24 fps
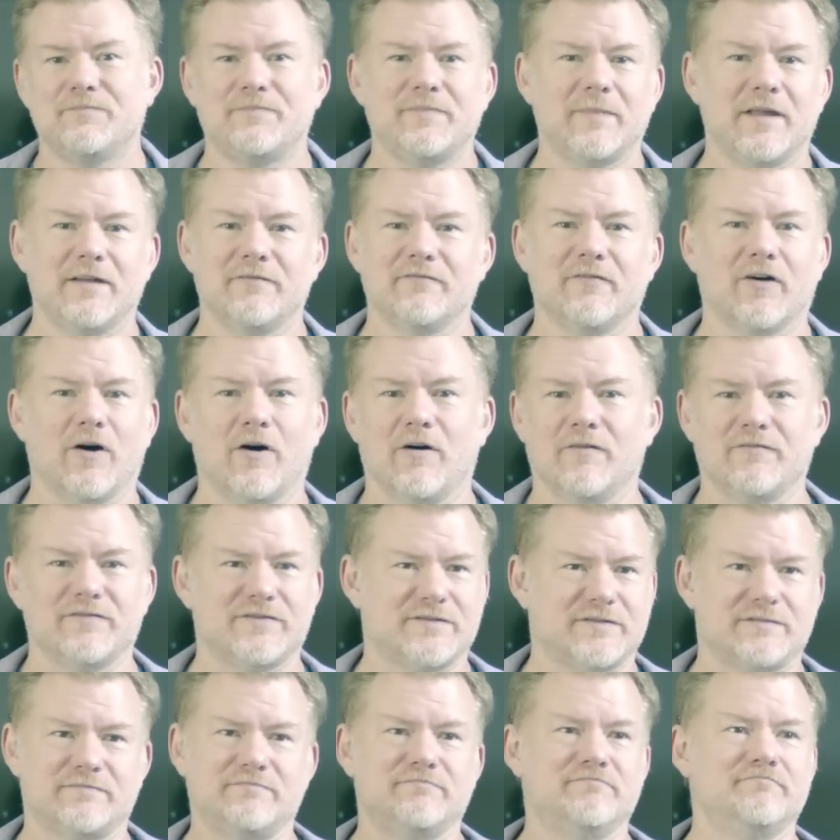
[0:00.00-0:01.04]

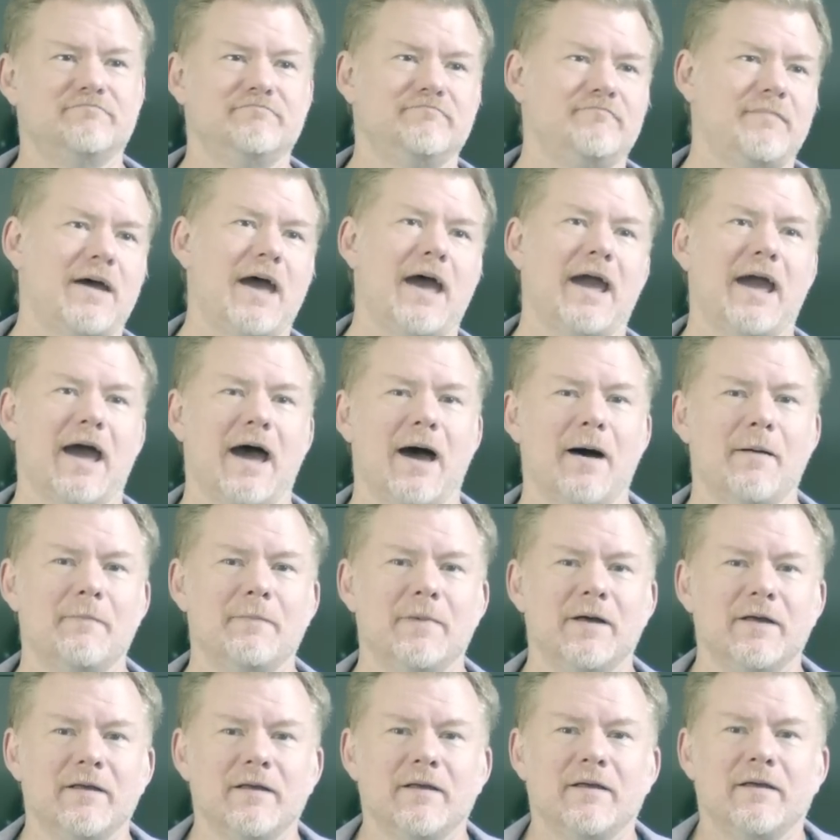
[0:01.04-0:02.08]
involves
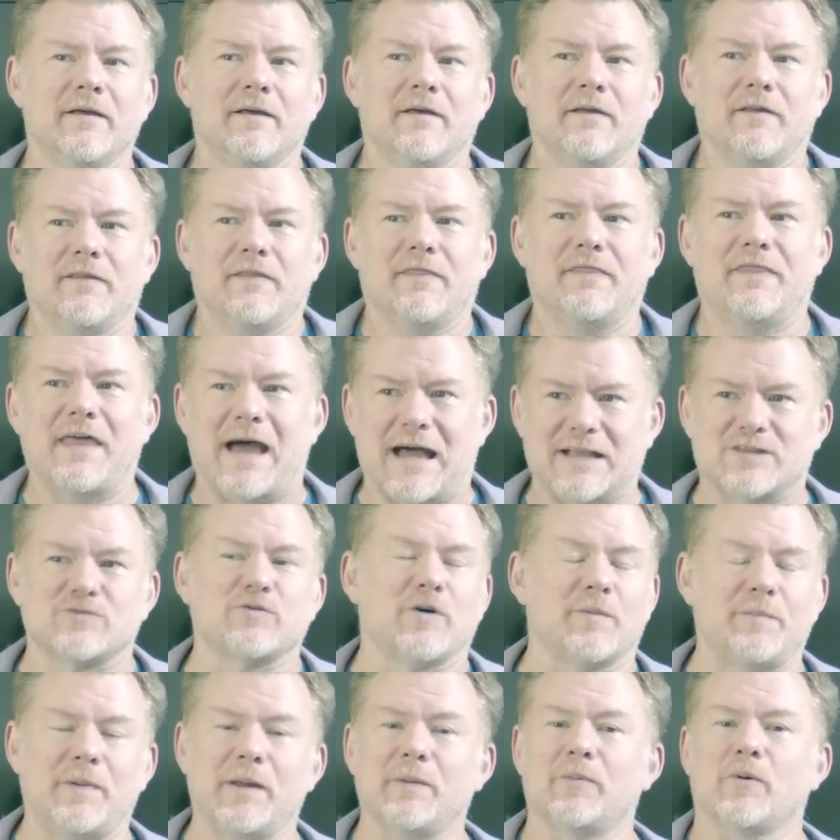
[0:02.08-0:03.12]
mayhem, that's
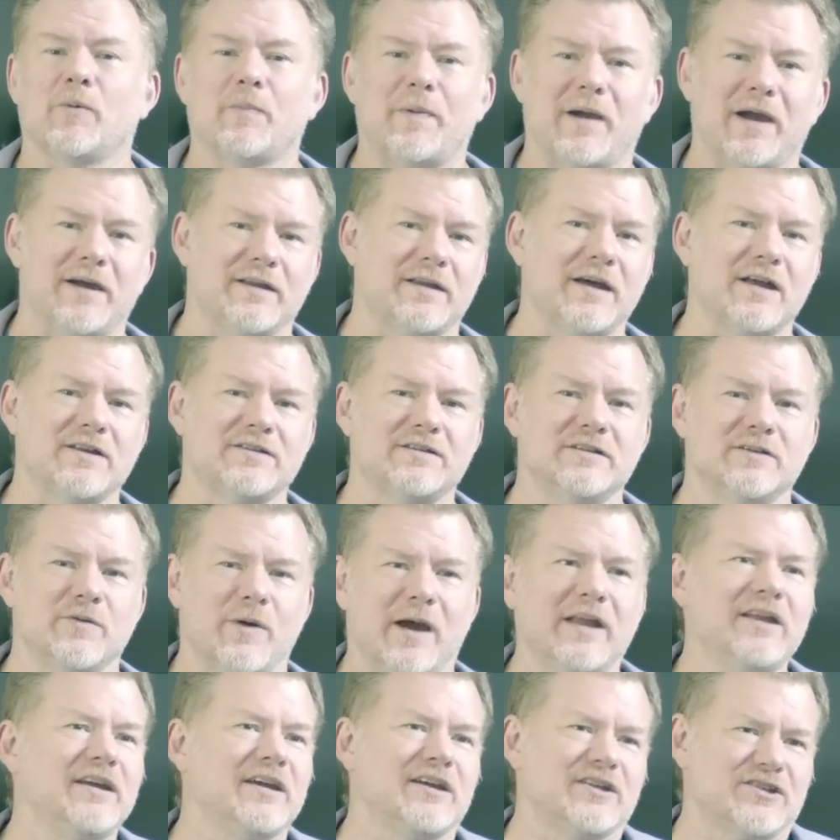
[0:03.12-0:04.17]
what people pay attention to.
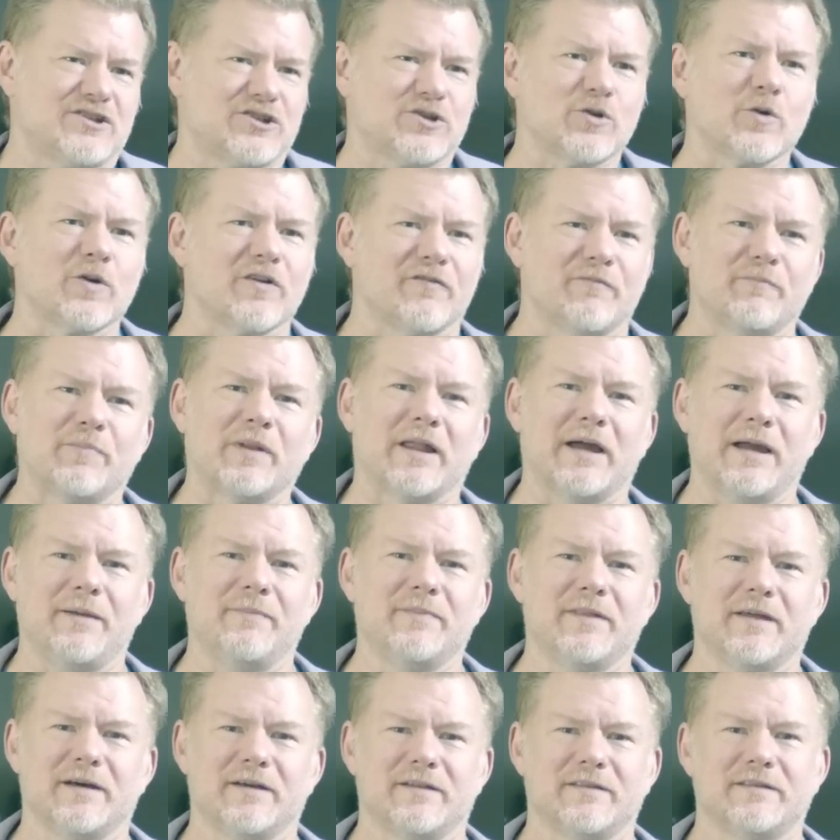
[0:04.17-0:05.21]
And you can sort of
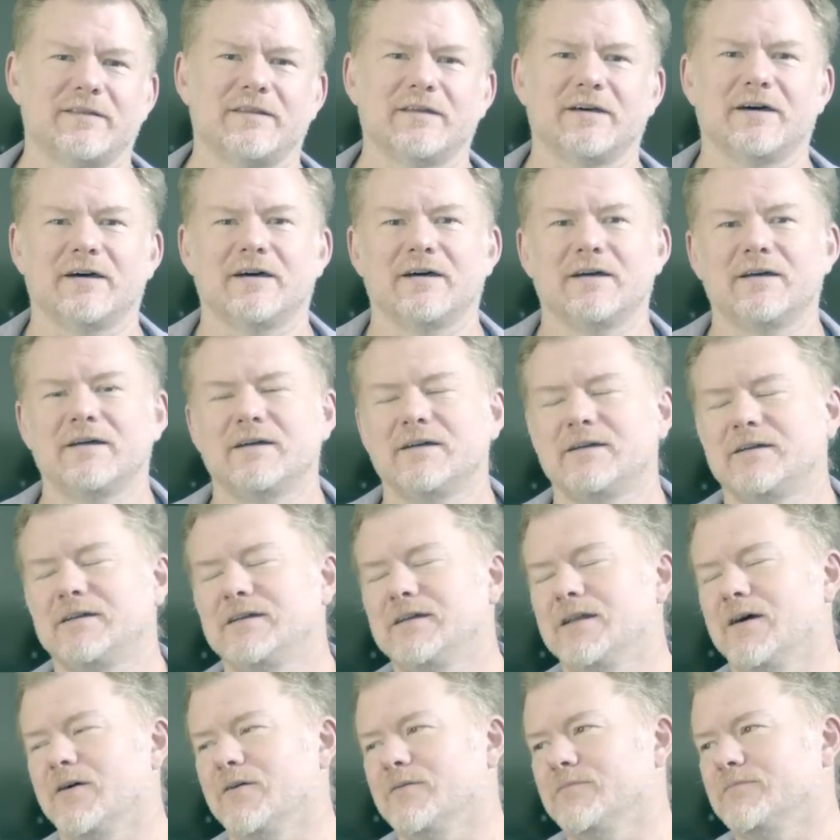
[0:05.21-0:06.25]
blame the
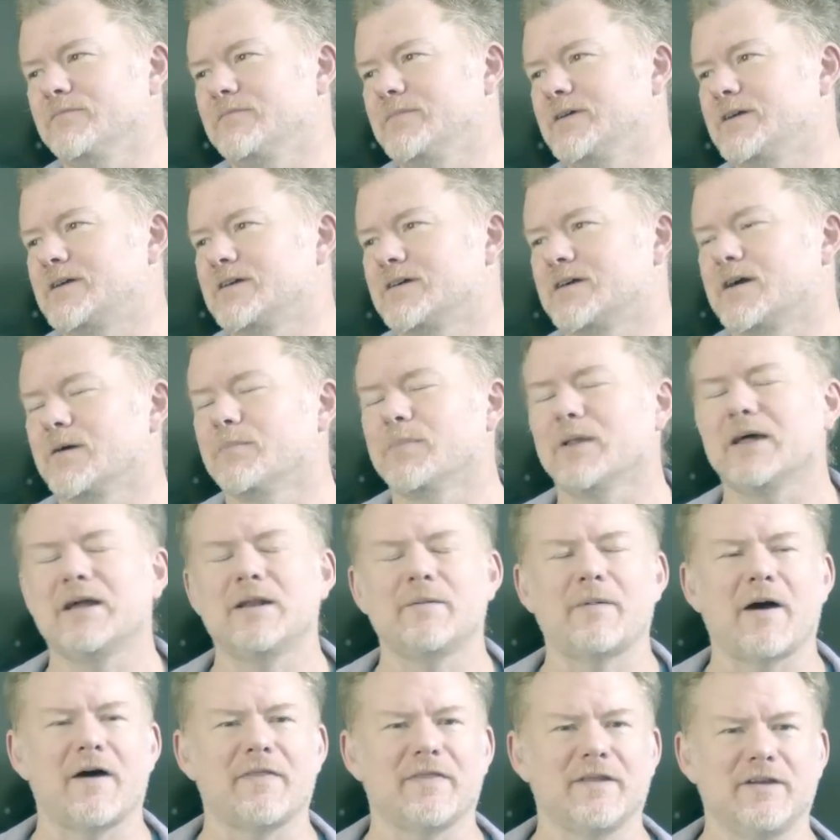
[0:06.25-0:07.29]
you know, you can
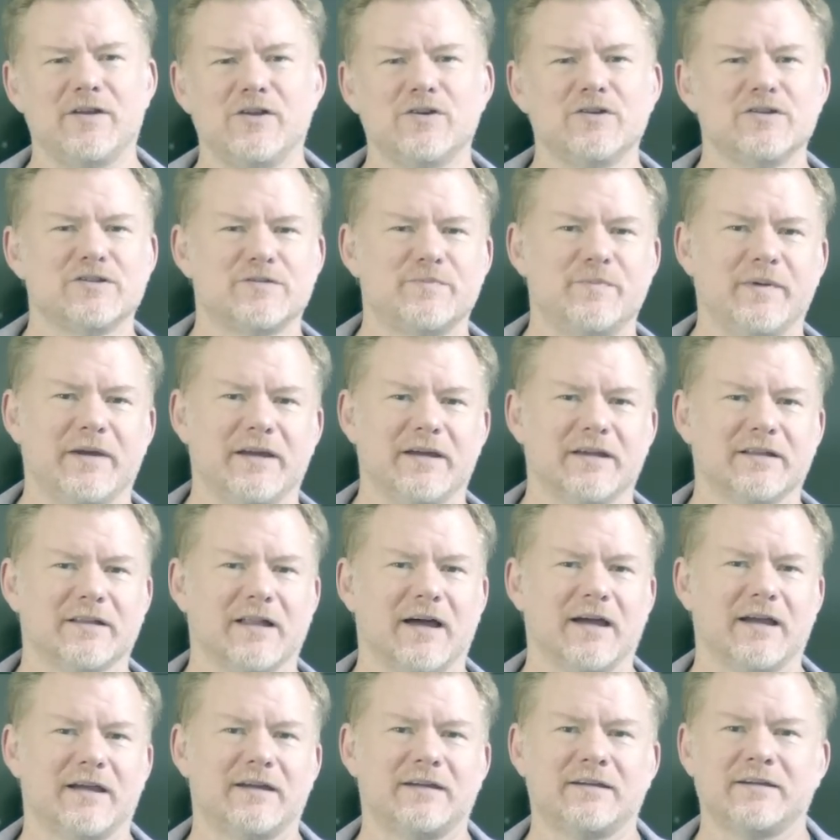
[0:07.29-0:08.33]
complain about the news being
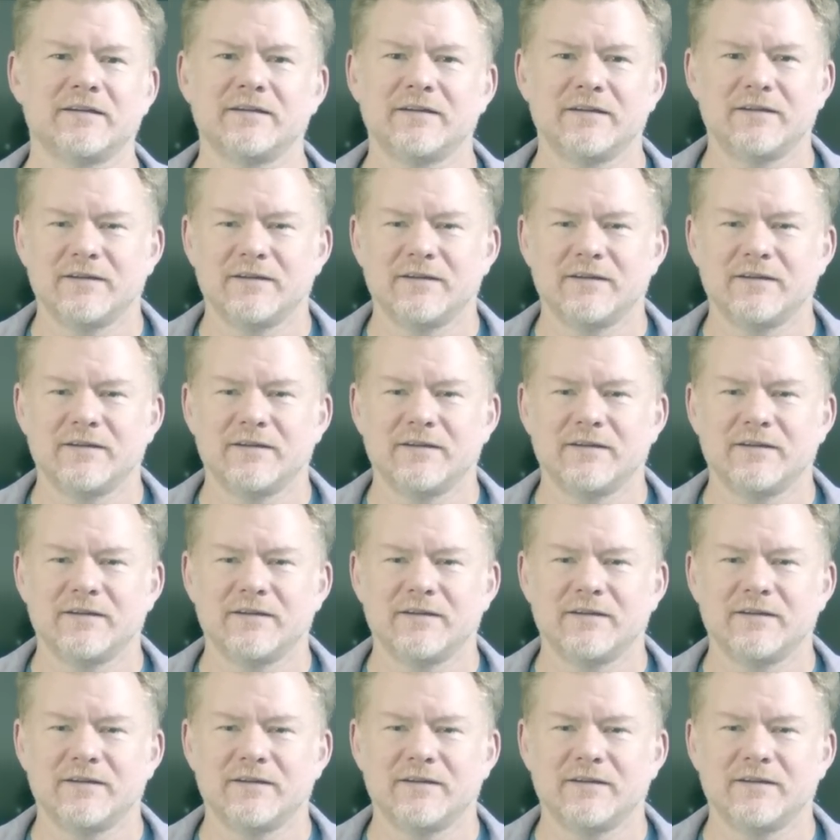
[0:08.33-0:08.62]
like,